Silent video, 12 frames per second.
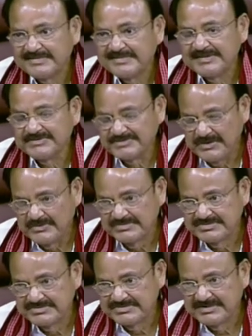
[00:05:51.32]
this house
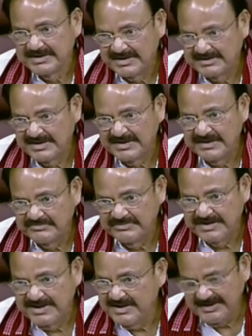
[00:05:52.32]
at the end of the
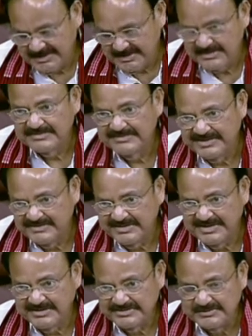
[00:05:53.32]
day or whenever
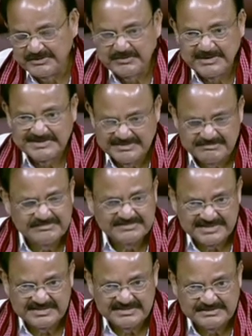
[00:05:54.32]
the house is going to be,
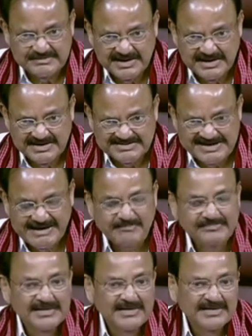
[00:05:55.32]
10th is my last day.
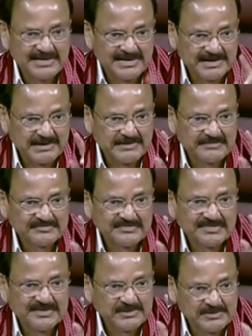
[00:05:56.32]
The
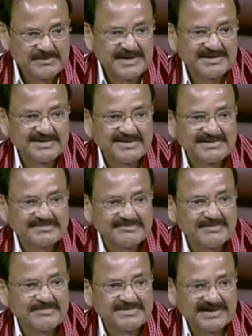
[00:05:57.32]
humor is very
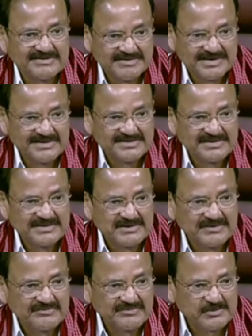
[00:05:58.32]
much required.
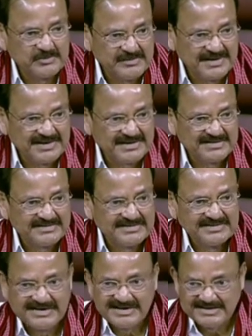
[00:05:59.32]
If humor
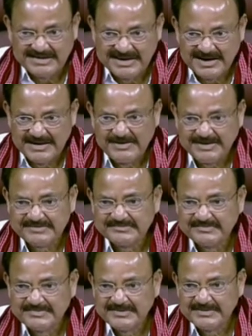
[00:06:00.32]
and grammar
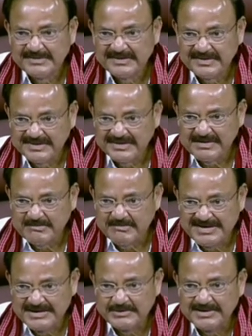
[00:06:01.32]
are
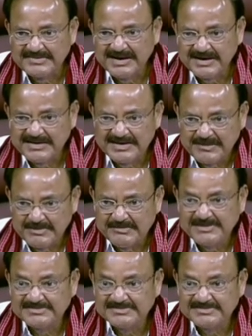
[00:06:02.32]
combined together, grammar means